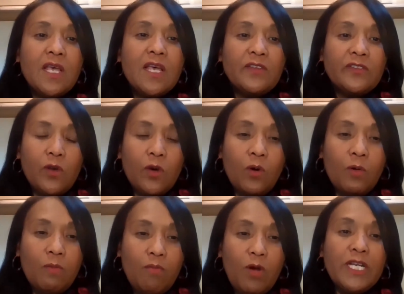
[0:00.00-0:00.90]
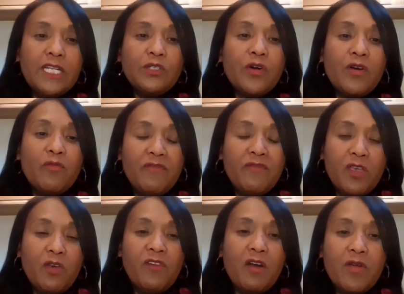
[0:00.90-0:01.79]
So monitor and
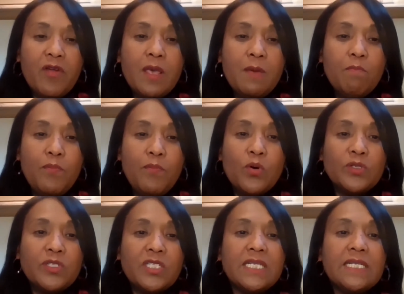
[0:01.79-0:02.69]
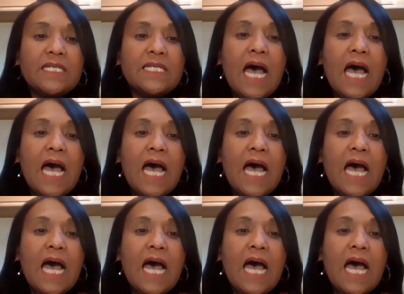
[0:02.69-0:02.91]
review, very important.